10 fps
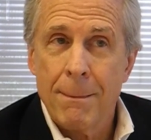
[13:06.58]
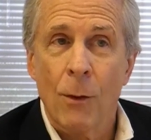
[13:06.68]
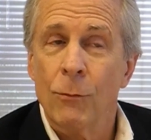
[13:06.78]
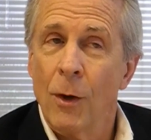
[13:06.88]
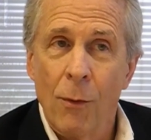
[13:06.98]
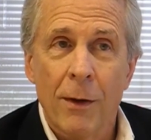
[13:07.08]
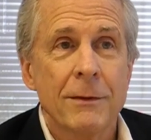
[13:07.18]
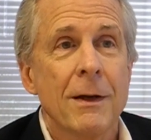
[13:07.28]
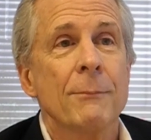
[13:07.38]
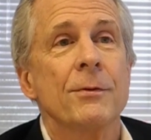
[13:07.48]
Don't know where
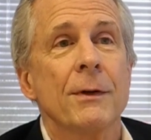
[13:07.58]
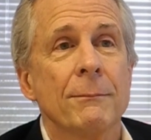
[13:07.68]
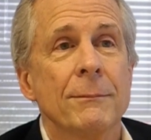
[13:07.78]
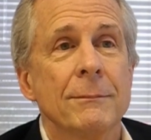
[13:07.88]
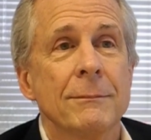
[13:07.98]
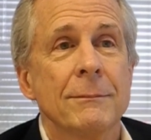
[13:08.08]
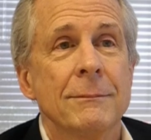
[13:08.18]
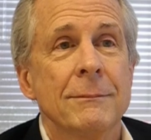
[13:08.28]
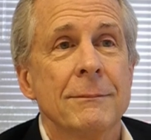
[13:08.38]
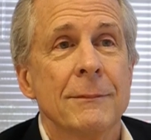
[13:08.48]
it comes from.
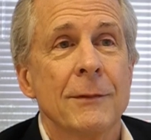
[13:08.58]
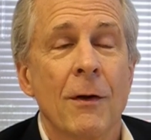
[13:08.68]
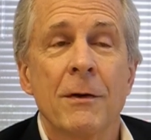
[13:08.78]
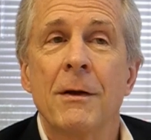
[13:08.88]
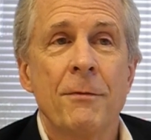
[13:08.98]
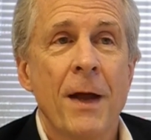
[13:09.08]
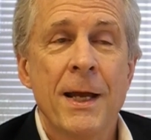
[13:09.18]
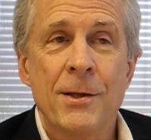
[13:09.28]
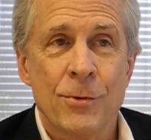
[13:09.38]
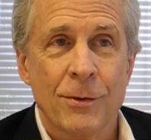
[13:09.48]
There aren't enough
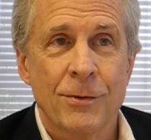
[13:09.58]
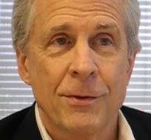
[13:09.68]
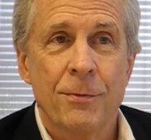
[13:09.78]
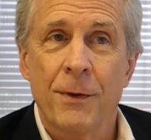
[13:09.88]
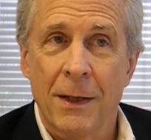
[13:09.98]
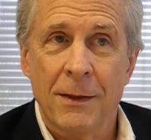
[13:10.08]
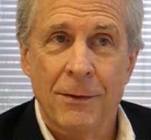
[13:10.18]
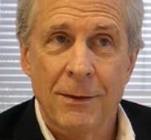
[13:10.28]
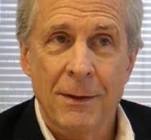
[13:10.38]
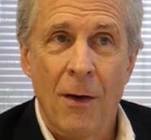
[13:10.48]
angels to fund
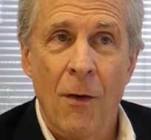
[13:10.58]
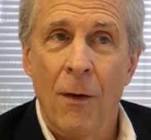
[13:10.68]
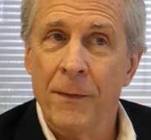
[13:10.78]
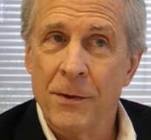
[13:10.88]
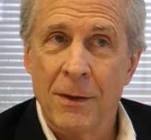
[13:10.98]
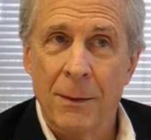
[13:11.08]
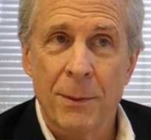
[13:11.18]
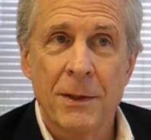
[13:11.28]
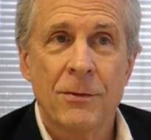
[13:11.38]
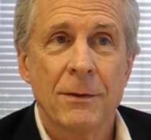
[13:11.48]
all these
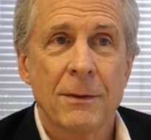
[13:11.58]
companies.